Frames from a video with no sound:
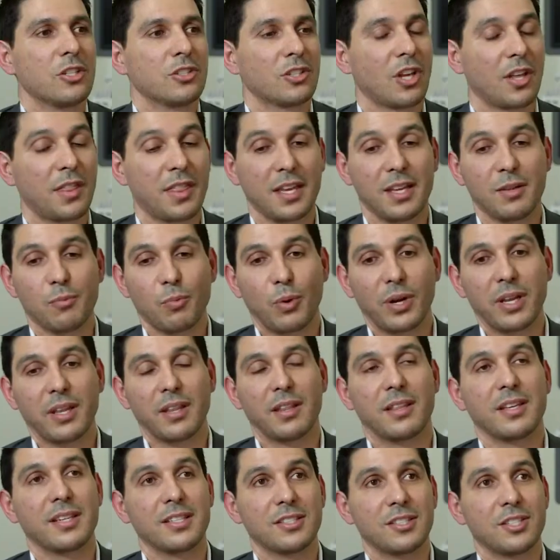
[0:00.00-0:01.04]
So I think one of the
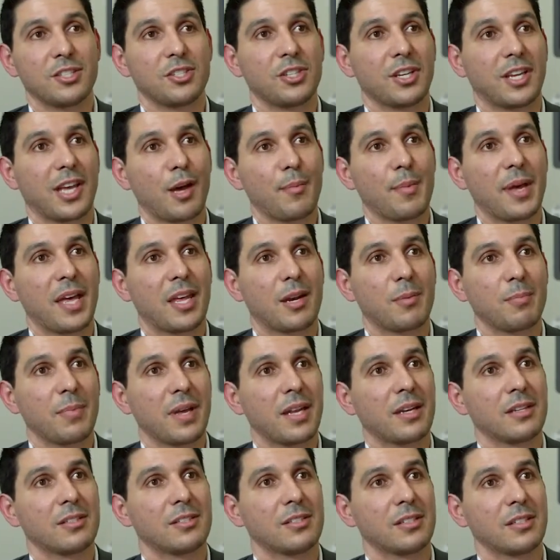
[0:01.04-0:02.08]
things is you come out of
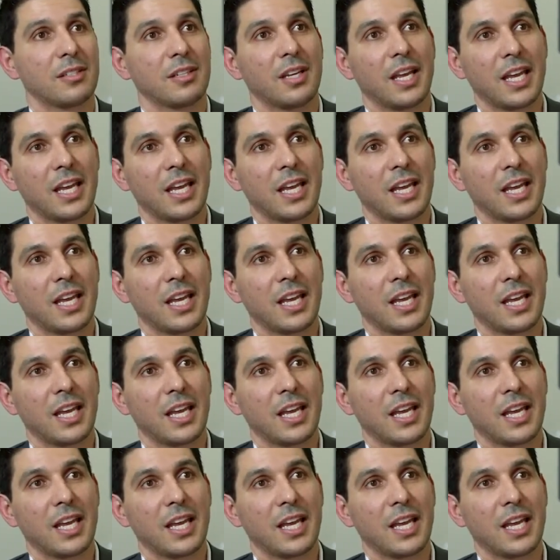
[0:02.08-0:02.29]
medicine